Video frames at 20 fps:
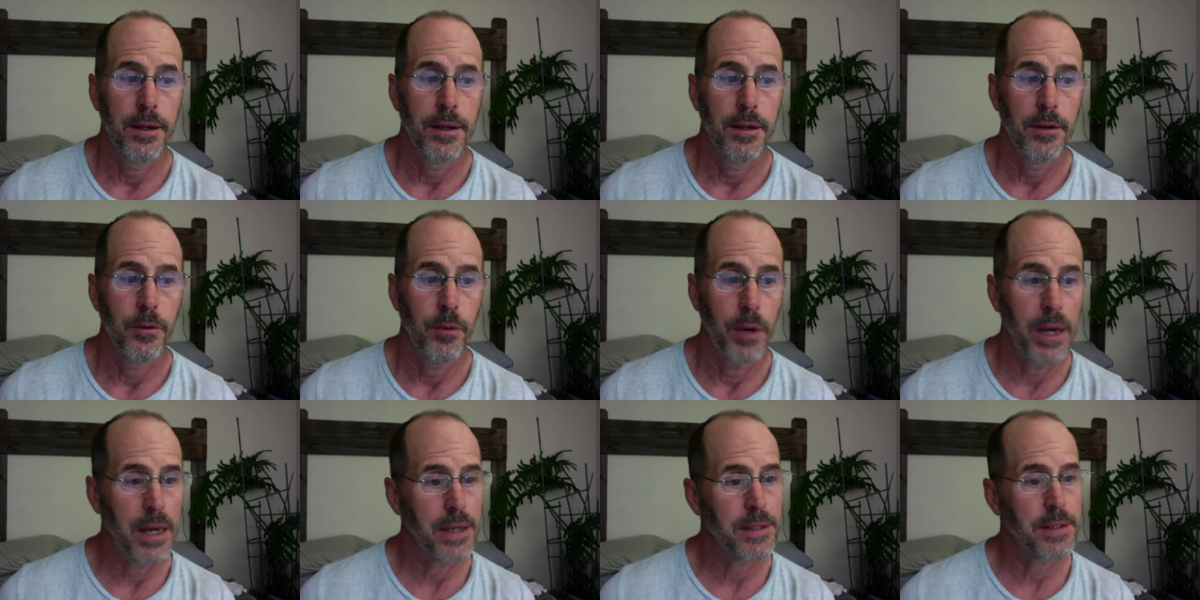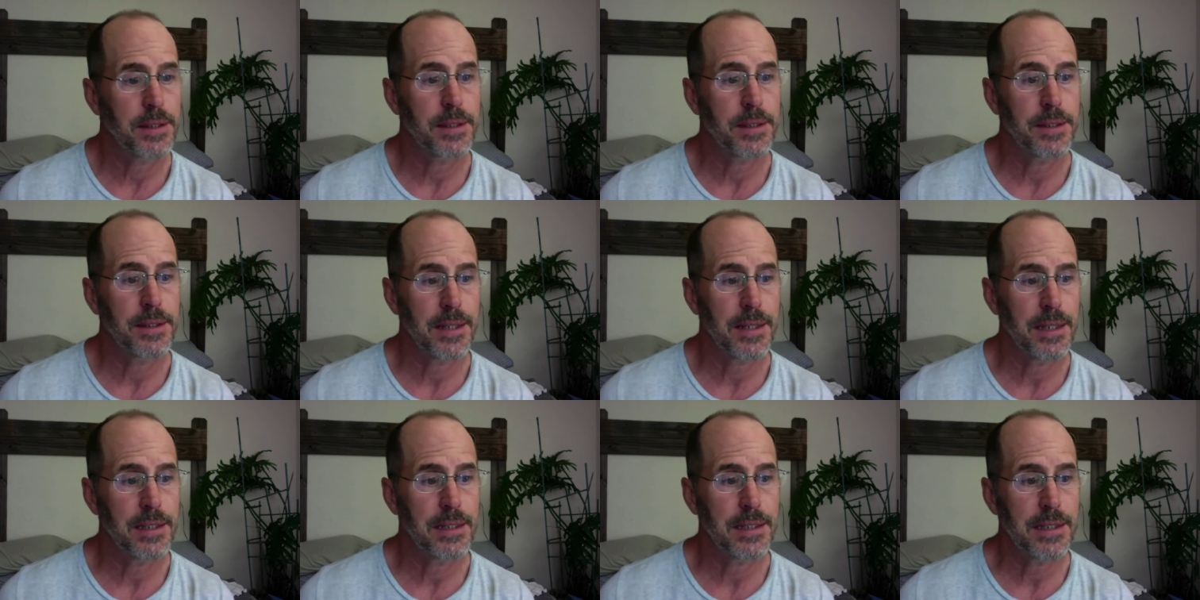West is
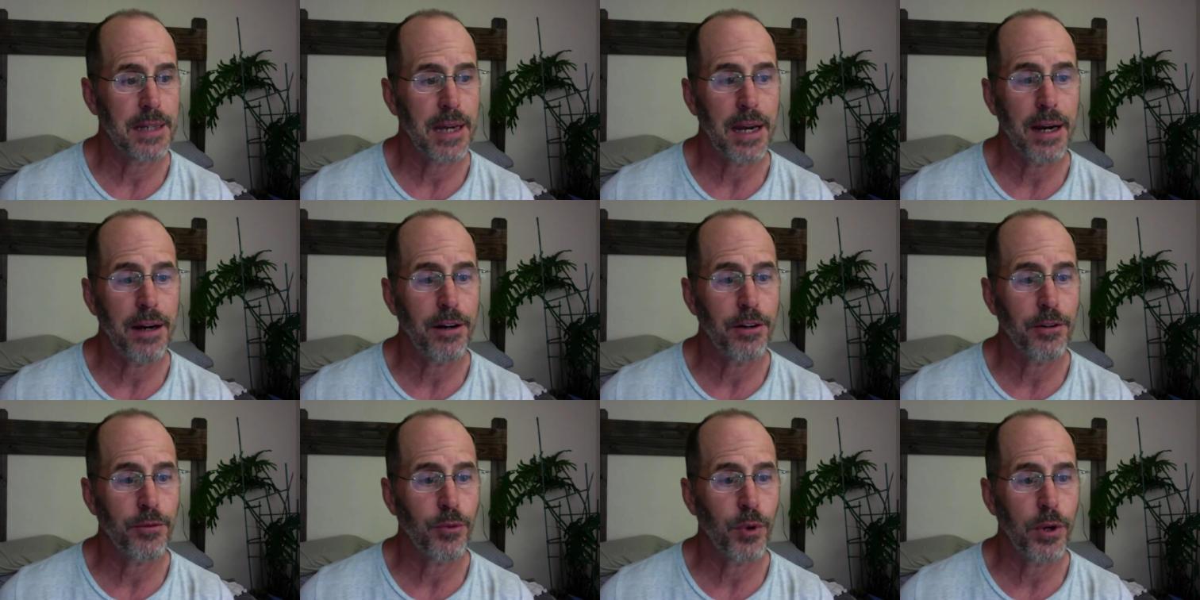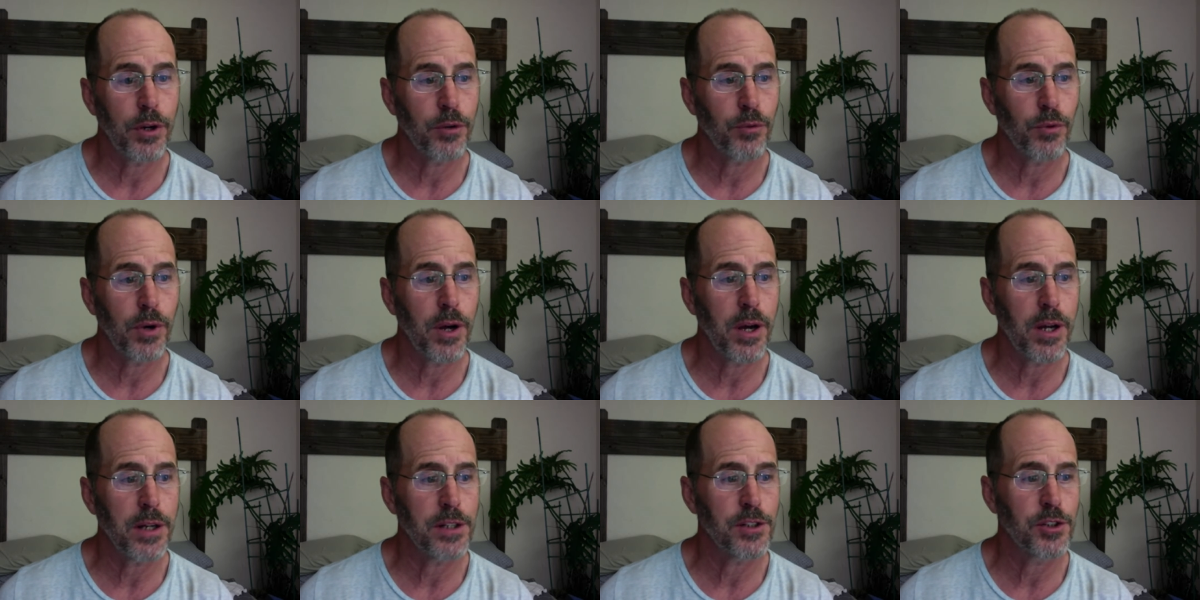getting tired of what
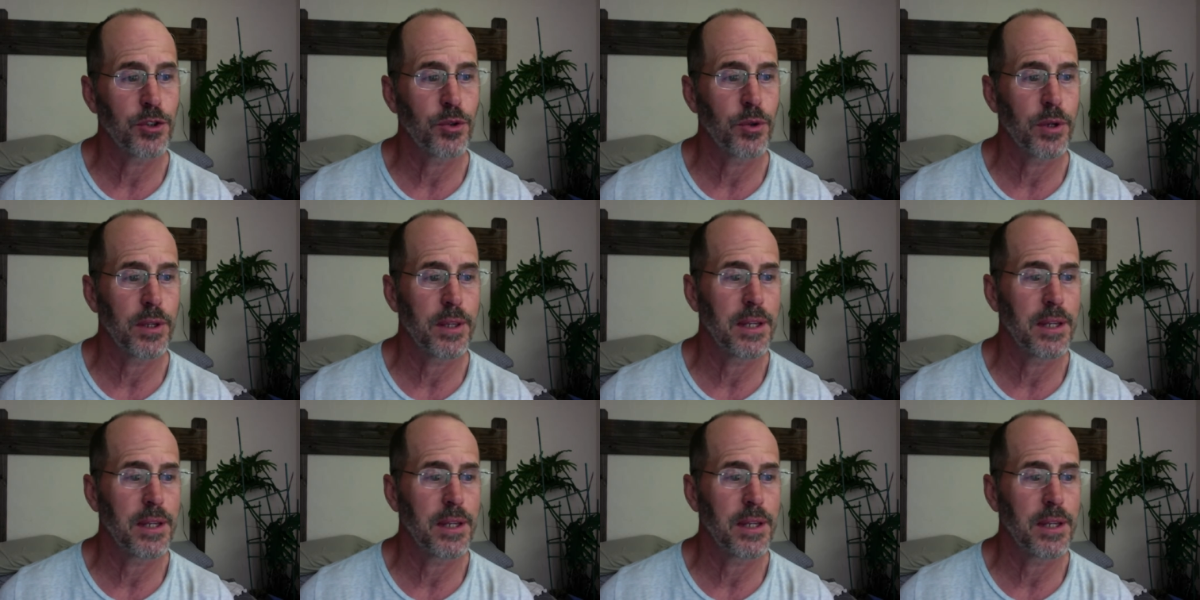Iran is doing.